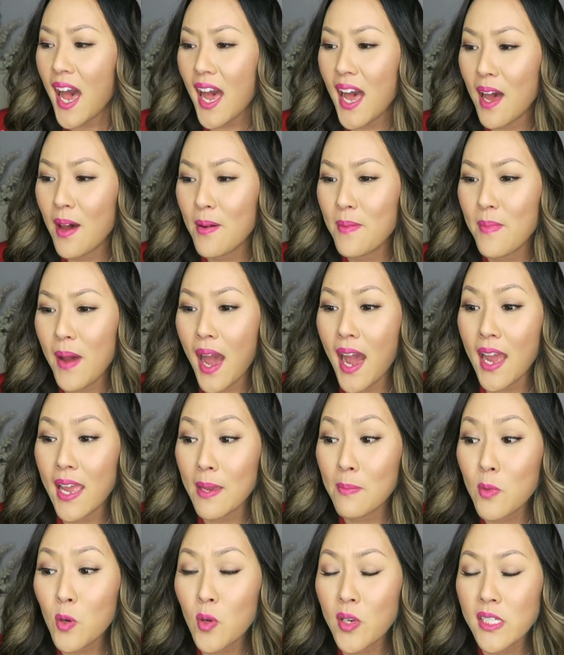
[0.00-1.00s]
Um, I
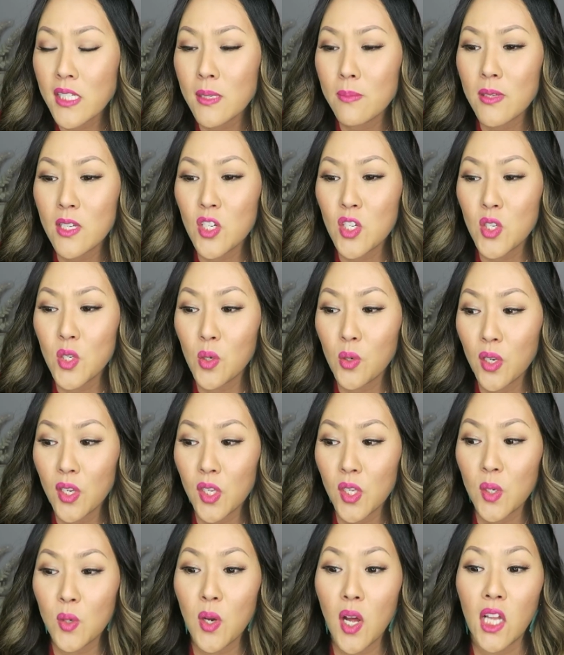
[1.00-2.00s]
am going to be
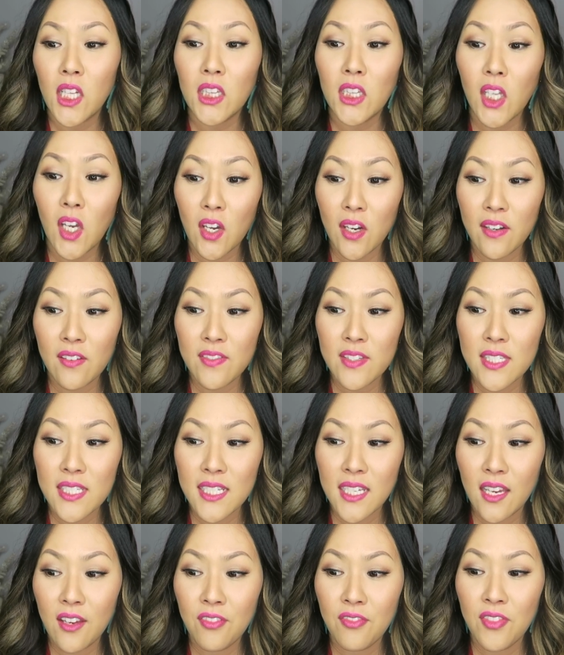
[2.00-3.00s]
showing you a lot of
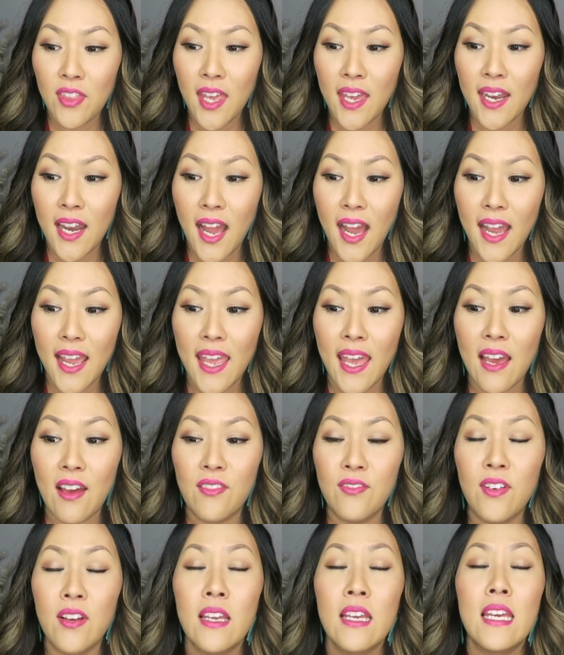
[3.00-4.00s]
stuff that I
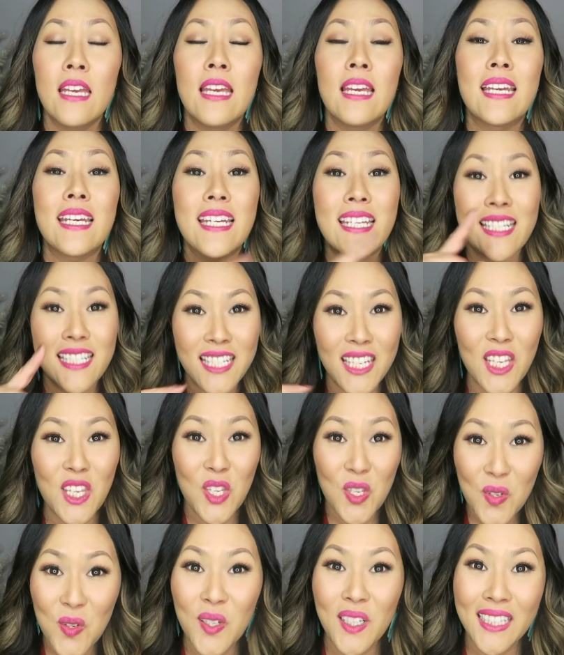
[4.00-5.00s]
have
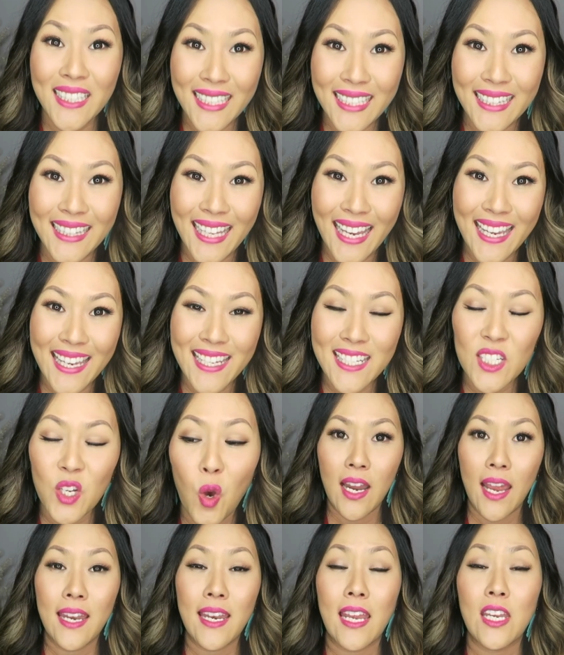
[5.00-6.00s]
continually liked
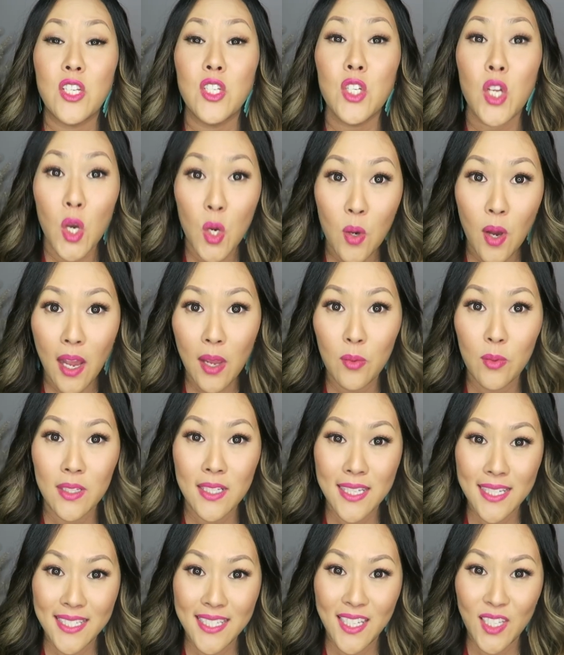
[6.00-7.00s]
and I know I will
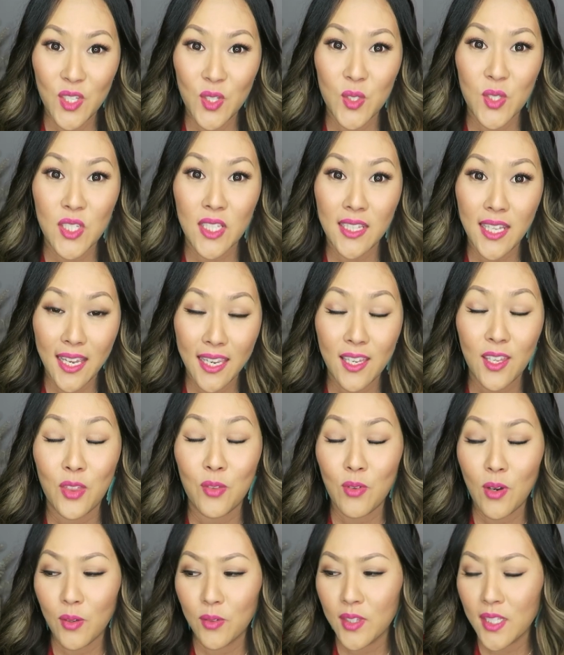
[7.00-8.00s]
continue to like
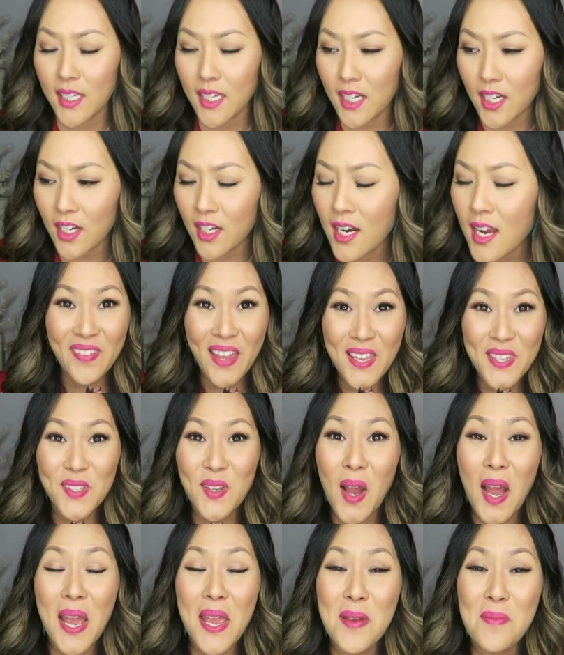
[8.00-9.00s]
throughout the year.
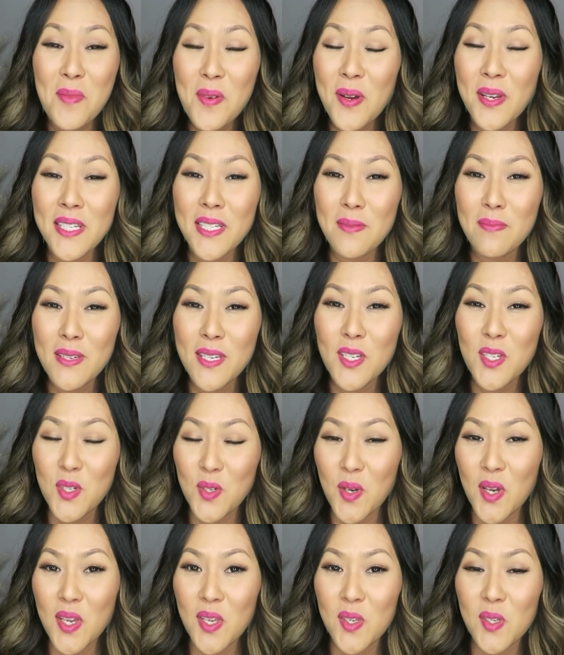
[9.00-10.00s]
So I am going to be
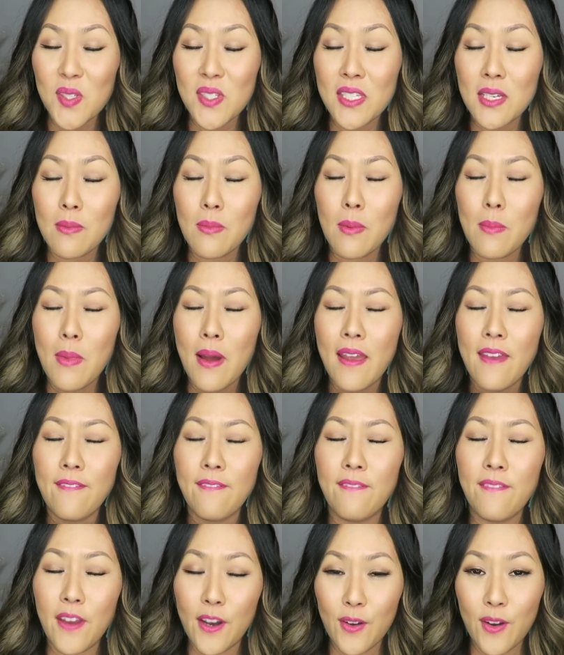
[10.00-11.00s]
showing you some of my
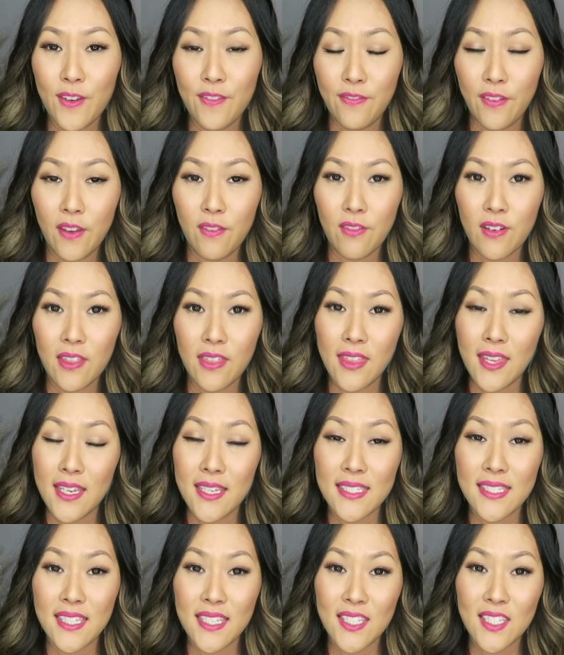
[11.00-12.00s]
very favorite
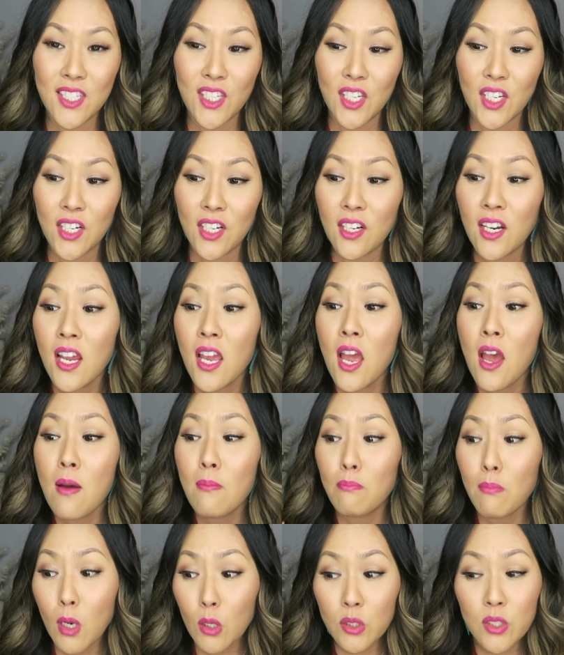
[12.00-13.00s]
things this year.
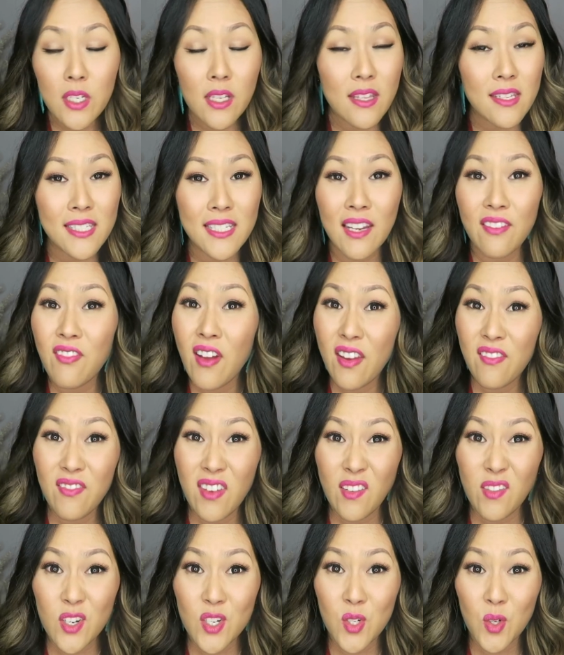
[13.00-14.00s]
Most of the stuff I've
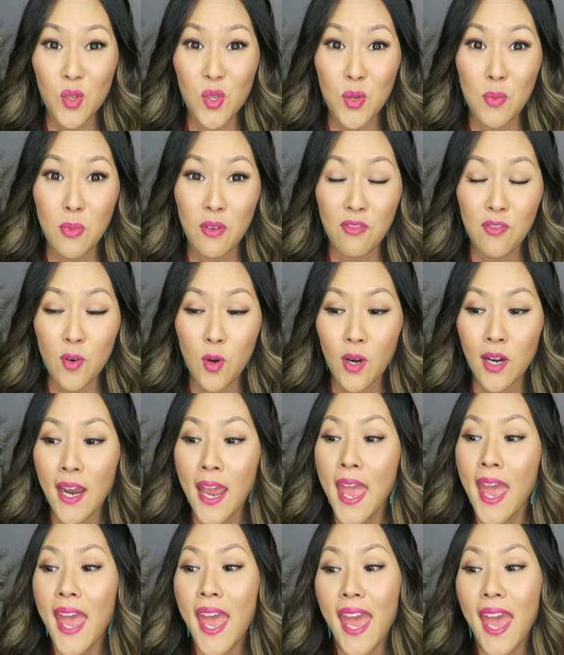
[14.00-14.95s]
never shown you before